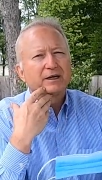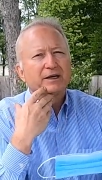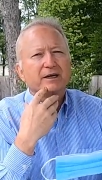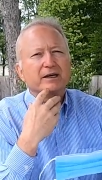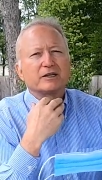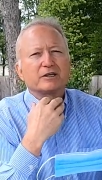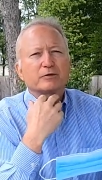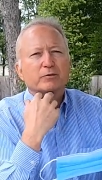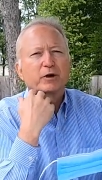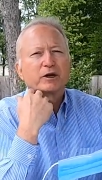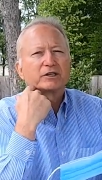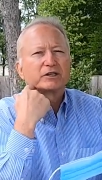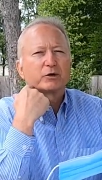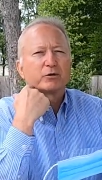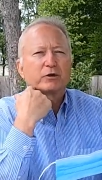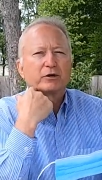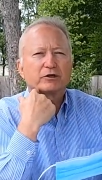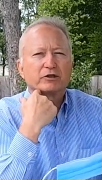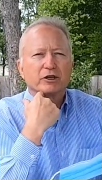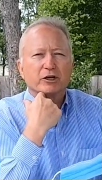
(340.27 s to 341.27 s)
especially where
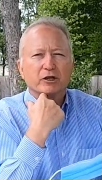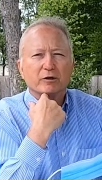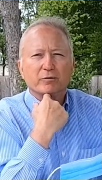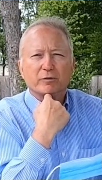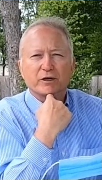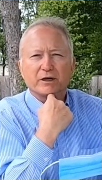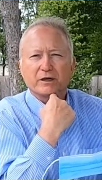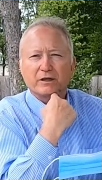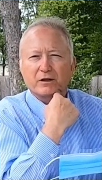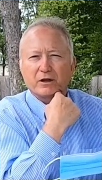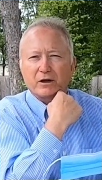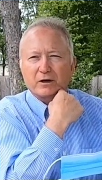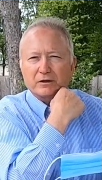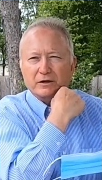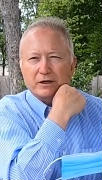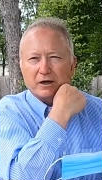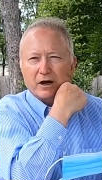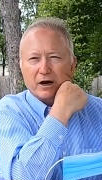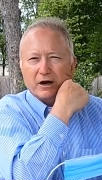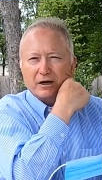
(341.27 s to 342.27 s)
it's going to be along the
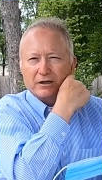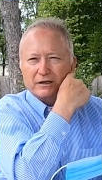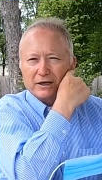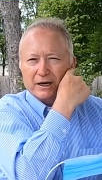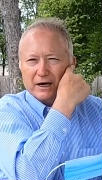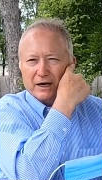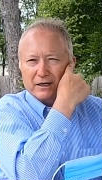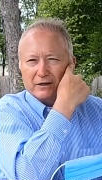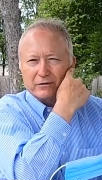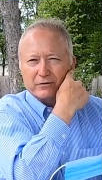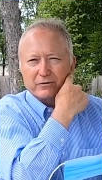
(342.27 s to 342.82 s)
contact